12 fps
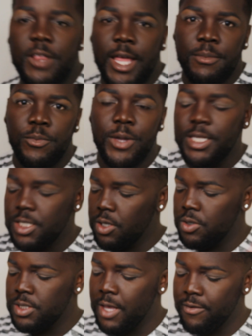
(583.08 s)
glam. We can still
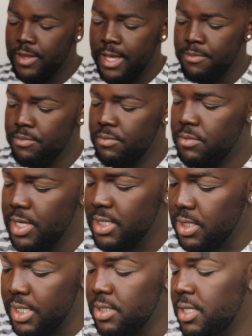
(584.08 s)
do soft glam.
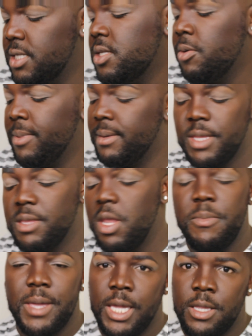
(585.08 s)
It's no
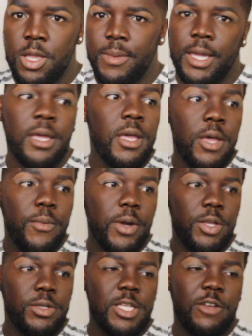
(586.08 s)
biggie. We're gonna
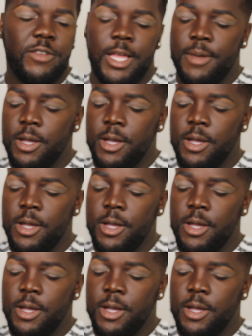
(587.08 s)
do soft glam.